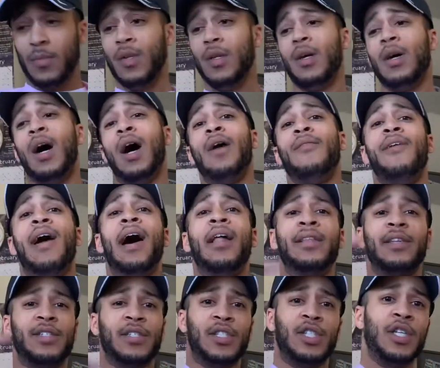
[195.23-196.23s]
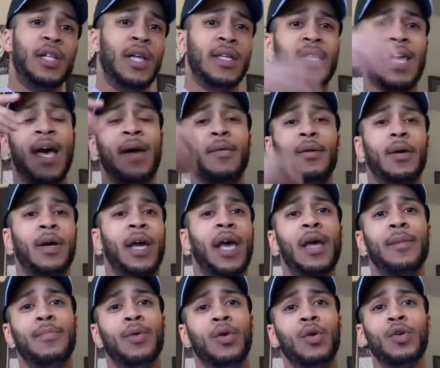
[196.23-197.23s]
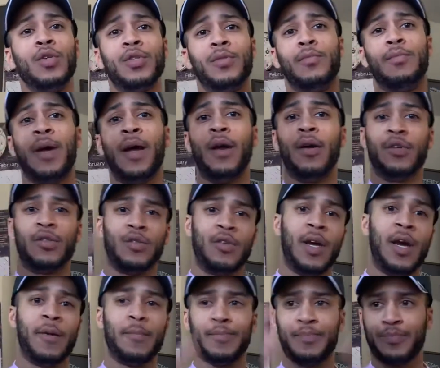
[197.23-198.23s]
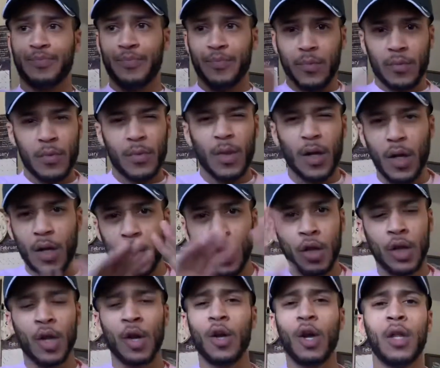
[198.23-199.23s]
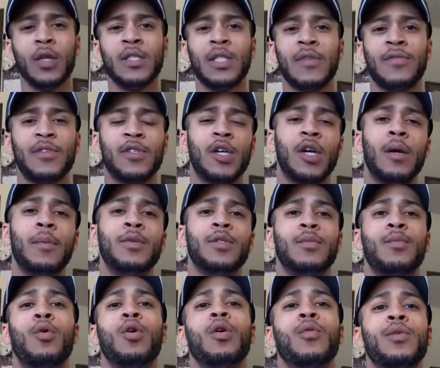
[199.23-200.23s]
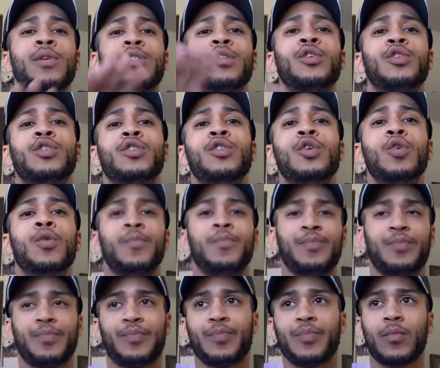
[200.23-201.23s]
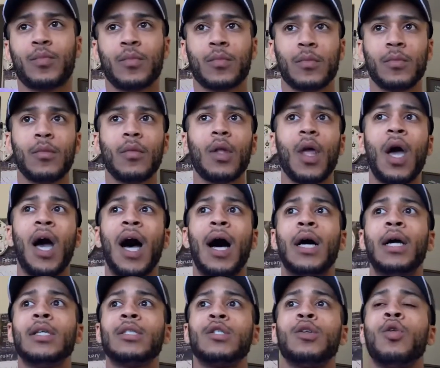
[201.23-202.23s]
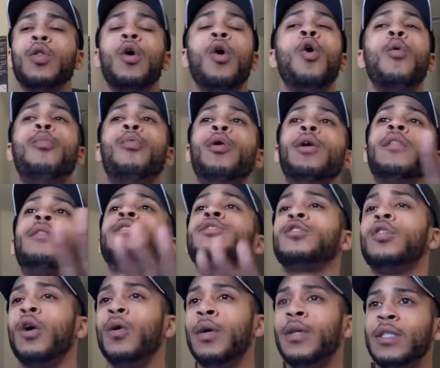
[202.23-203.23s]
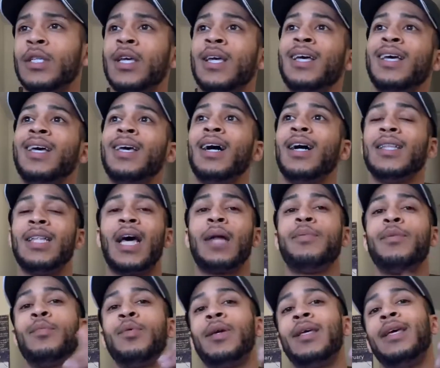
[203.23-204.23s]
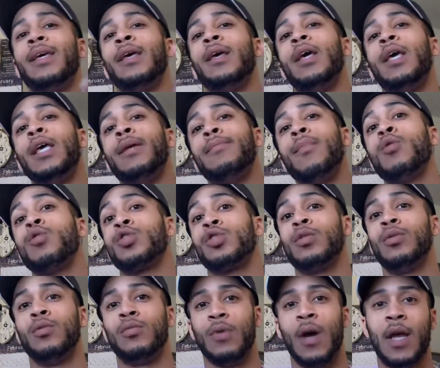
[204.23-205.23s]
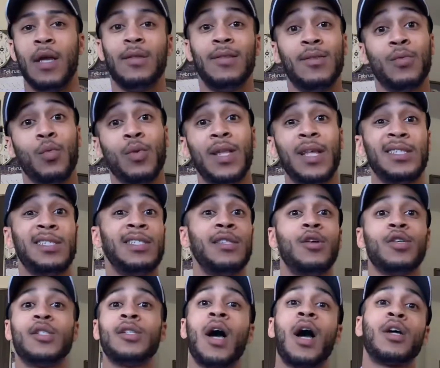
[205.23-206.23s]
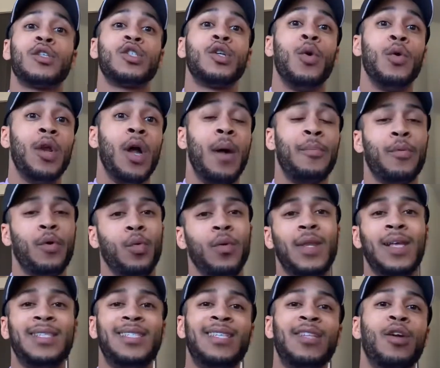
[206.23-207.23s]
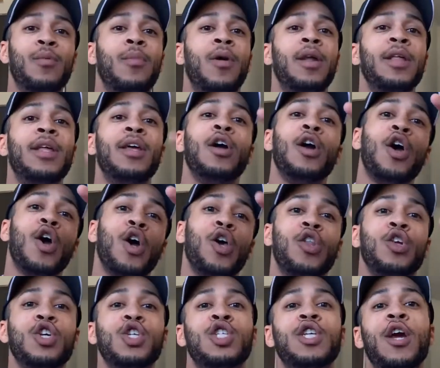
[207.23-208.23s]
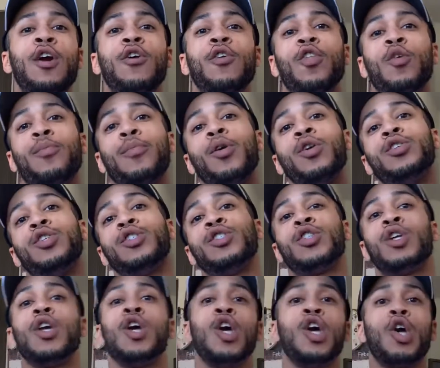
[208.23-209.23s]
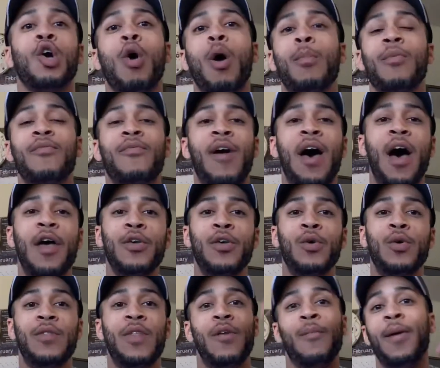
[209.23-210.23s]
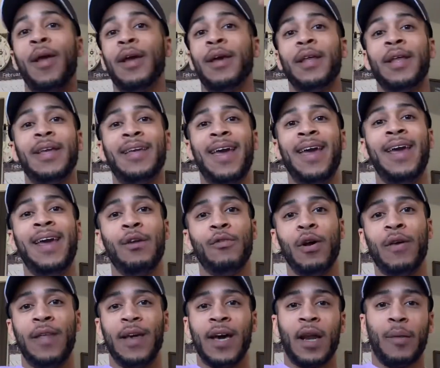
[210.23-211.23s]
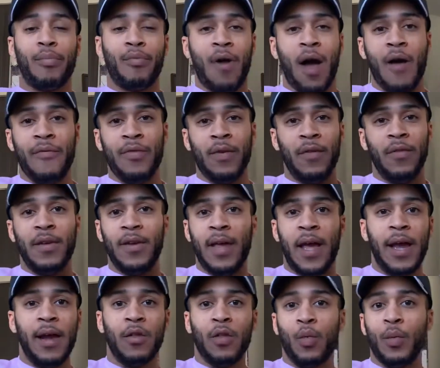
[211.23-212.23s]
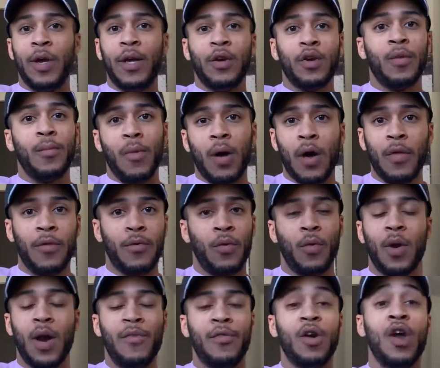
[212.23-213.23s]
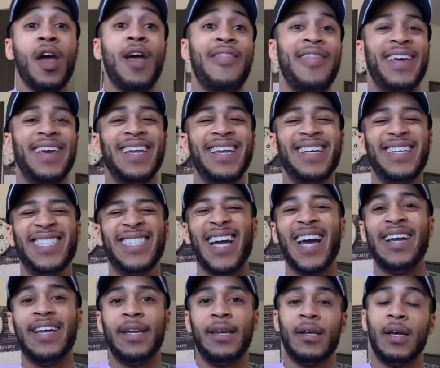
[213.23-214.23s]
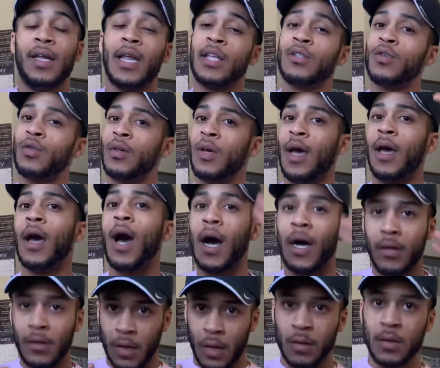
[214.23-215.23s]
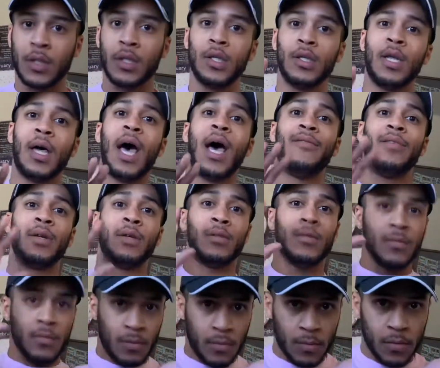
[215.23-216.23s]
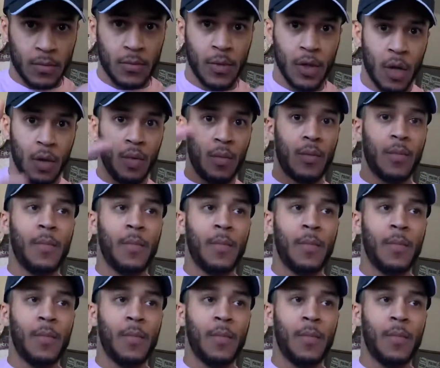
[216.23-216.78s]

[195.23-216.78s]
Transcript: valleys and shit like that, okay? Bulls and bears, okay? You'll learn all these different terms the more research you do. So the whole point of this though is a lot of people get emotional, right, when they see their stocks going up, or when they see their money or their share or their purchase go up in value and they're making a gain, right? They got a profit on the day or the week or the month or whatever. They get excited, and that's okay. You know, it's good to have, you know,